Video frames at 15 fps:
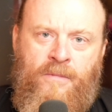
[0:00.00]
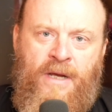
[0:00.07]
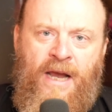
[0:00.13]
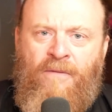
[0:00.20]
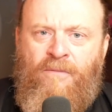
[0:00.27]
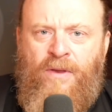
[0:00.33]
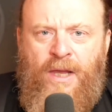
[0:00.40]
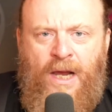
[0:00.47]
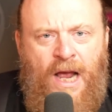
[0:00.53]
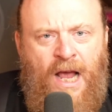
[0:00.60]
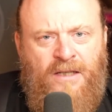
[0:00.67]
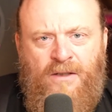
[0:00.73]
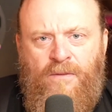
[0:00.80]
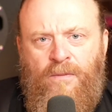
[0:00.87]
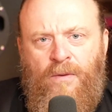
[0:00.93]
Everything
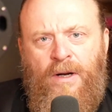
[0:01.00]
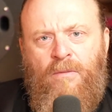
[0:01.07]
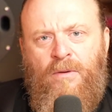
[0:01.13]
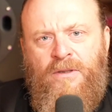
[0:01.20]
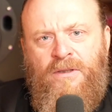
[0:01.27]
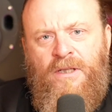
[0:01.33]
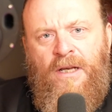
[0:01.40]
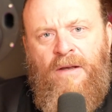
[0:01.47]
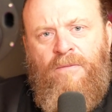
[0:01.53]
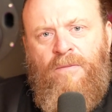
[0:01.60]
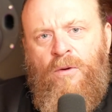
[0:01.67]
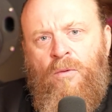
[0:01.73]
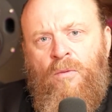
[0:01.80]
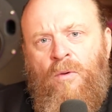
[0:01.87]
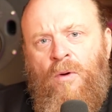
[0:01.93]
has a frequency. If
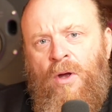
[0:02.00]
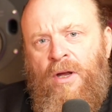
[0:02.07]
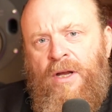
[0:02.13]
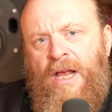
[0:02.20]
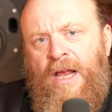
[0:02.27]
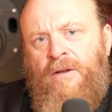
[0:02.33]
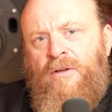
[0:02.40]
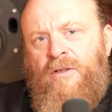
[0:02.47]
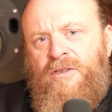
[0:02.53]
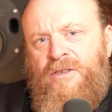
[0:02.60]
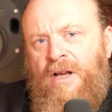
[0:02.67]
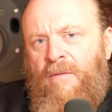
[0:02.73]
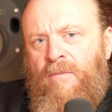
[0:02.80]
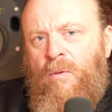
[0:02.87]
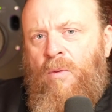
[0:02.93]
you can
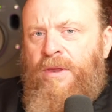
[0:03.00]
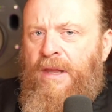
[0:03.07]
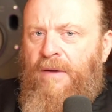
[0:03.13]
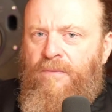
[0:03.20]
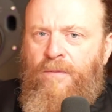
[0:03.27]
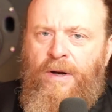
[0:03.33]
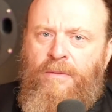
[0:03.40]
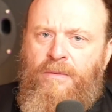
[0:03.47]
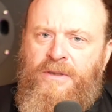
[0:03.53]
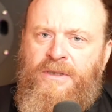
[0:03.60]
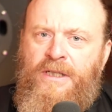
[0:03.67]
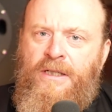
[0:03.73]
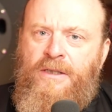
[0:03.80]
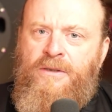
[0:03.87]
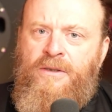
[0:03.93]
discover what that
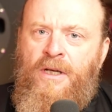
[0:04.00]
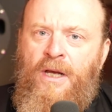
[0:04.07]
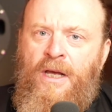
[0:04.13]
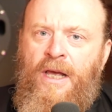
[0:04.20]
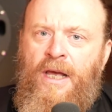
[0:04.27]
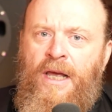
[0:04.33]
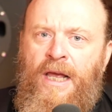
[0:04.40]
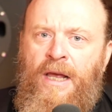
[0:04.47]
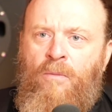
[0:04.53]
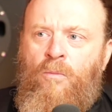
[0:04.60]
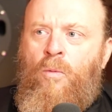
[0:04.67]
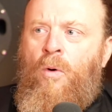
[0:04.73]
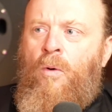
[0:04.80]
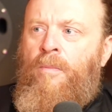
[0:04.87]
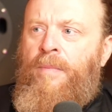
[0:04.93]
frequency is, it
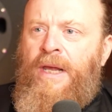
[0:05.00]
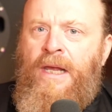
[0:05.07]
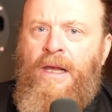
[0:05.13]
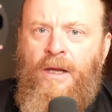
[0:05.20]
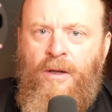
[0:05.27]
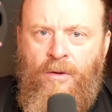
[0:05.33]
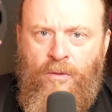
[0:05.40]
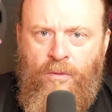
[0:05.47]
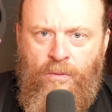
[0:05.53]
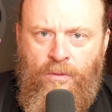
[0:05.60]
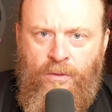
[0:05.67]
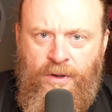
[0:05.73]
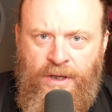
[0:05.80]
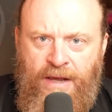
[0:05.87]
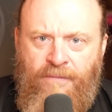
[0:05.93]
will be
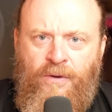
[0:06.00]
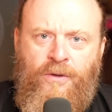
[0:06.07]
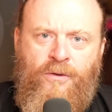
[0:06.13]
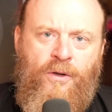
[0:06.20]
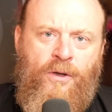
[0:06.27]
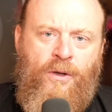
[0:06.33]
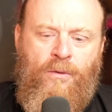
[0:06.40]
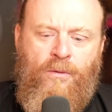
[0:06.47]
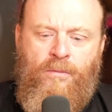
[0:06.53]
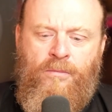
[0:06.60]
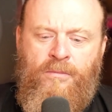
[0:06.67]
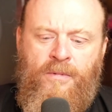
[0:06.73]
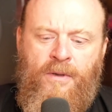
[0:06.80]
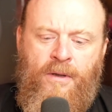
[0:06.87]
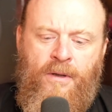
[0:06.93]
given to you.
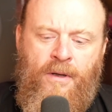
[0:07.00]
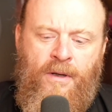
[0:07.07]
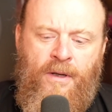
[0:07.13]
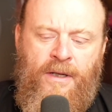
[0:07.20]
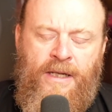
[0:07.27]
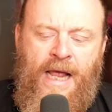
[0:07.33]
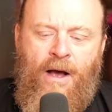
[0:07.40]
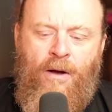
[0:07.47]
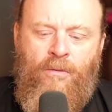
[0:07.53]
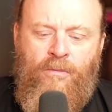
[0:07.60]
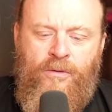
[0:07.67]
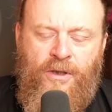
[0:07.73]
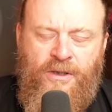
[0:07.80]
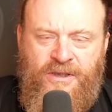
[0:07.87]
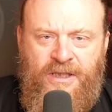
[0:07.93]
Now,
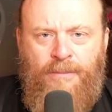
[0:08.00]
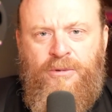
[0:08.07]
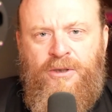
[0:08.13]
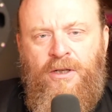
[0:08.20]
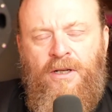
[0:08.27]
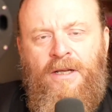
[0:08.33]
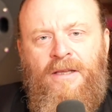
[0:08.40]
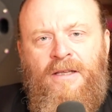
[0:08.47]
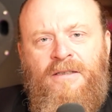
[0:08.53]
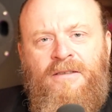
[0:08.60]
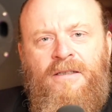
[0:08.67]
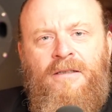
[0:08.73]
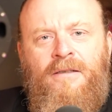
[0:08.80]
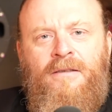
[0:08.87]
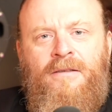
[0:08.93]
conceptually, this
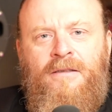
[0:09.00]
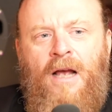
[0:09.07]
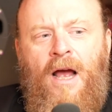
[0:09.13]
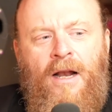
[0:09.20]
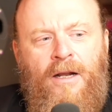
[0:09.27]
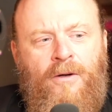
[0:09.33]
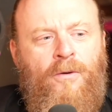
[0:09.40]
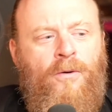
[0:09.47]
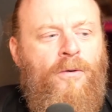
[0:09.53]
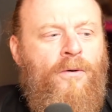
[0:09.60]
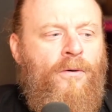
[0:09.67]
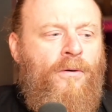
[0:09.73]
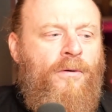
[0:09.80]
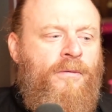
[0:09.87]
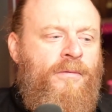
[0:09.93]
is kind of
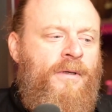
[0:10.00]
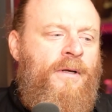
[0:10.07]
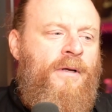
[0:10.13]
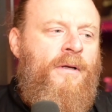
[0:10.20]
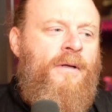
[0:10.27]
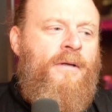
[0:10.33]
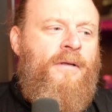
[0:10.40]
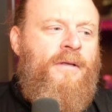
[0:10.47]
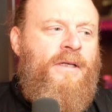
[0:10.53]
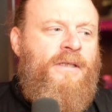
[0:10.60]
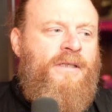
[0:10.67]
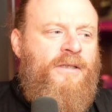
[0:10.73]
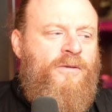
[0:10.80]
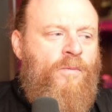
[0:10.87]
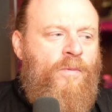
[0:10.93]
cool.
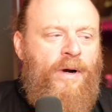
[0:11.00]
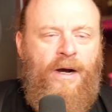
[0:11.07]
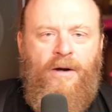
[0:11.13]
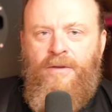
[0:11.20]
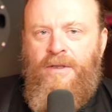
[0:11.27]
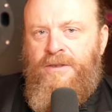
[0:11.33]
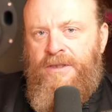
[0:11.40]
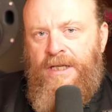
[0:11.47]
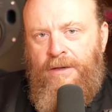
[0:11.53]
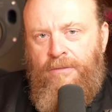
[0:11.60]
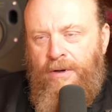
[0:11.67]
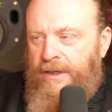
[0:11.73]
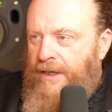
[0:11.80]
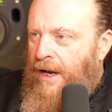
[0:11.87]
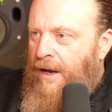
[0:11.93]
This is where the
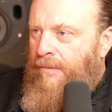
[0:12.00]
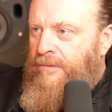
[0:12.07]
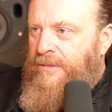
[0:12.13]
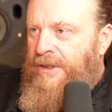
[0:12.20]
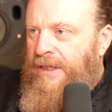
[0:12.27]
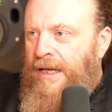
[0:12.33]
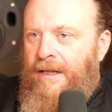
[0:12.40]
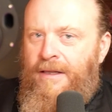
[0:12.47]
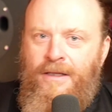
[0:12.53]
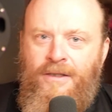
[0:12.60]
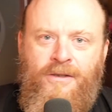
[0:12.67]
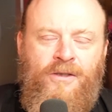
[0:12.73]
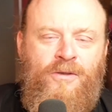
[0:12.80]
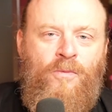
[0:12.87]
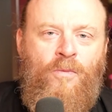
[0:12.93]
secret comes in.
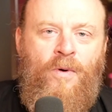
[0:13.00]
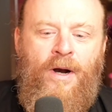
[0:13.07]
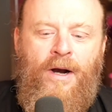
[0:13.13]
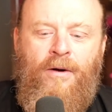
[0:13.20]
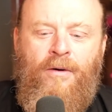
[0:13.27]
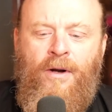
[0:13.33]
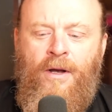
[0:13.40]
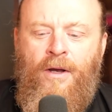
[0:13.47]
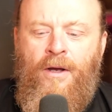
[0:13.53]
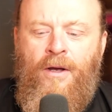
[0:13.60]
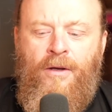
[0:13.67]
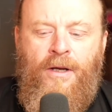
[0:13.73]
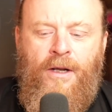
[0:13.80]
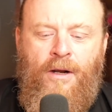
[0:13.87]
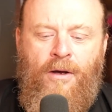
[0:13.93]
This is where,
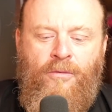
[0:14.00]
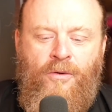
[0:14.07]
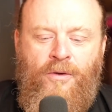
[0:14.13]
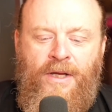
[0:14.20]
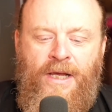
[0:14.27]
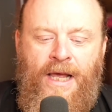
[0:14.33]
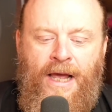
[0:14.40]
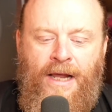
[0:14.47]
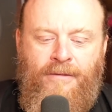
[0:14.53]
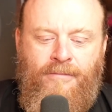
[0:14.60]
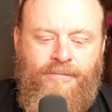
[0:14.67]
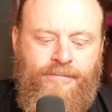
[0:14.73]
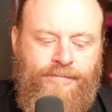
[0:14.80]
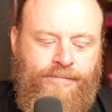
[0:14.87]
you know, you get